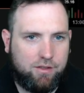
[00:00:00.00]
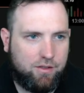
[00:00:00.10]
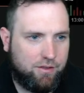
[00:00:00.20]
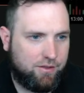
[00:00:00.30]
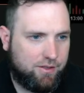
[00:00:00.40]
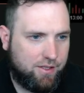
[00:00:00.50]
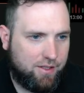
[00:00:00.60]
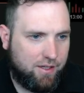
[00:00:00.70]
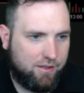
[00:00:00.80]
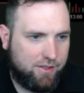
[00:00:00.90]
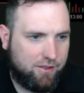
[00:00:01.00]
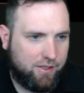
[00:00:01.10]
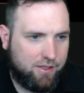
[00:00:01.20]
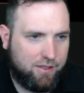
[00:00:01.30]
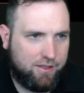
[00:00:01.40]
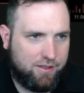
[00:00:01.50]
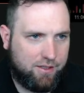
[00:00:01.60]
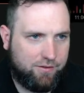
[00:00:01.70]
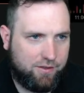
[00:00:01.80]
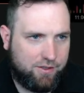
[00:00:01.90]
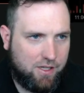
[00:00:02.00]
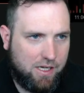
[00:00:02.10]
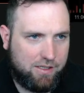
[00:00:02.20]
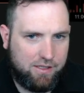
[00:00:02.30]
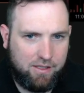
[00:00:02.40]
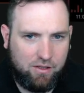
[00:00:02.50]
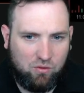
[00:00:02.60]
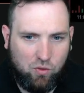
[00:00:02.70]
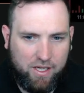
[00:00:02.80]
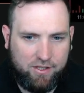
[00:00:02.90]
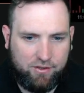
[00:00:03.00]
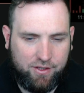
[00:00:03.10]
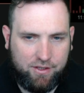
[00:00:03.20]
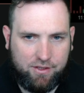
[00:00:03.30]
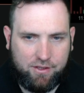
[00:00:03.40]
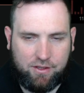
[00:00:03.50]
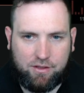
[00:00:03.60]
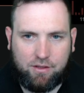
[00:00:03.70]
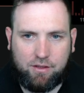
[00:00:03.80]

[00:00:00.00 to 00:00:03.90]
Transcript: So you can see there, as I click on these different stocks in the watch list,